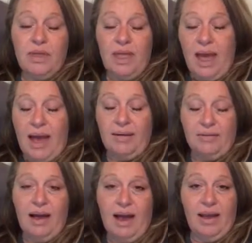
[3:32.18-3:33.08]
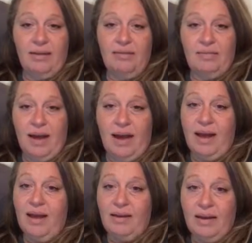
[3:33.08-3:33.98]
yeah, I
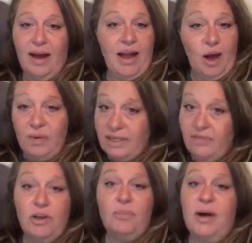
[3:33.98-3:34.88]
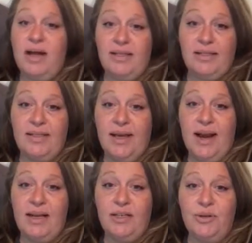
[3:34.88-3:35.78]
always have coupons
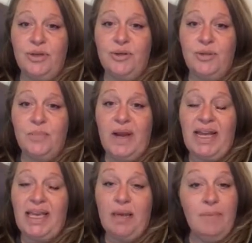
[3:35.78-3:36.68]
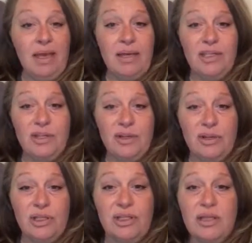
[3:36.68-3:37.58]
that I don't use, but I keep my
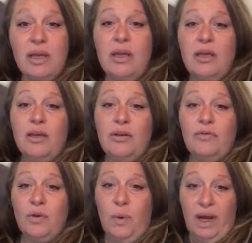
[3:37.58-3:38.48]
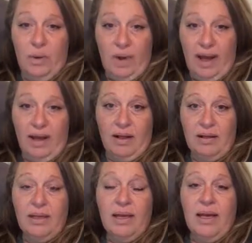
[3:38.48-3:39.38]
inserts for quite a while.